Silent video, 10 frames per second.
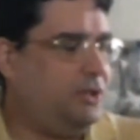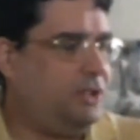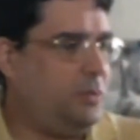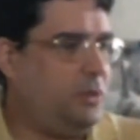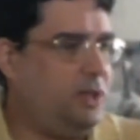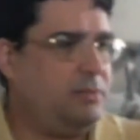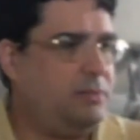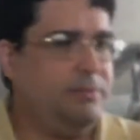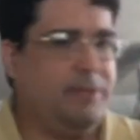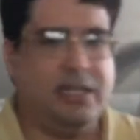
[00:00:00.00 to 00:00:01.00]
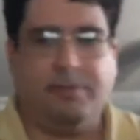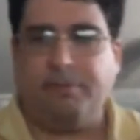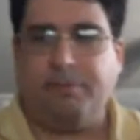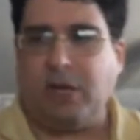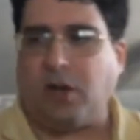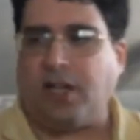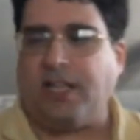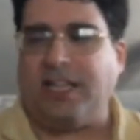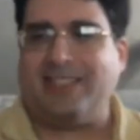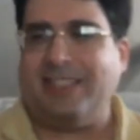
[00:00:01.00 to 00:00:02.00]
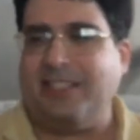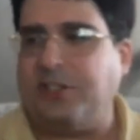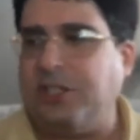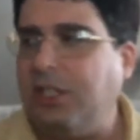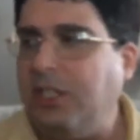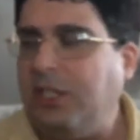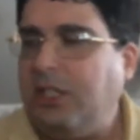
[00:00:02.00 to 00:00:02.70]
all the things I want. Make a better organized list.